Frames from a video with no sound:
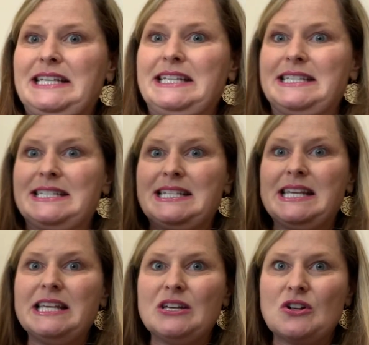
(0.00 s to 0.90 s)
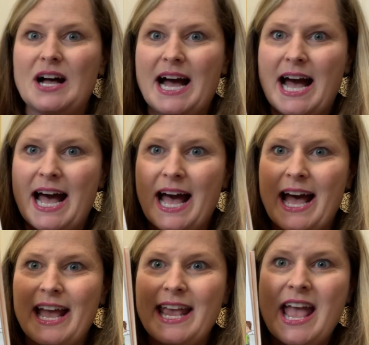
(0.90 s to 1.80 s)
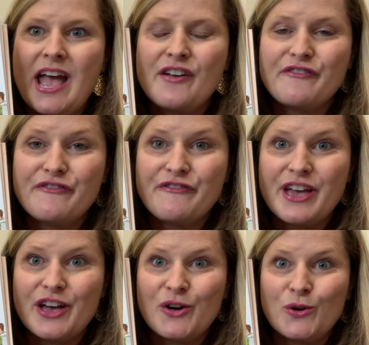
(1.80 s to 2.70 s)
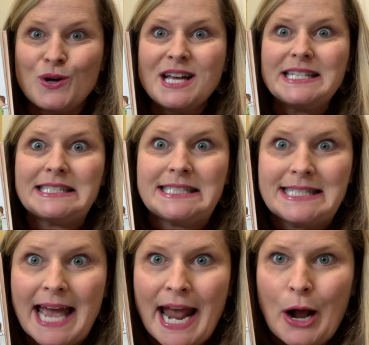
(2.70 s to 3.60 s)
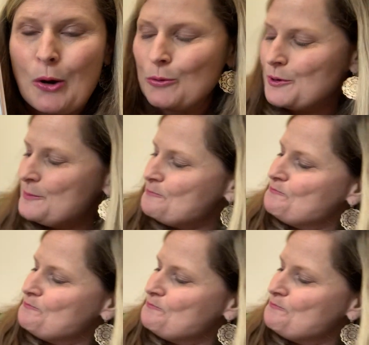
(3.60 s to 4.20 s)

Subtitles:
until I fell down.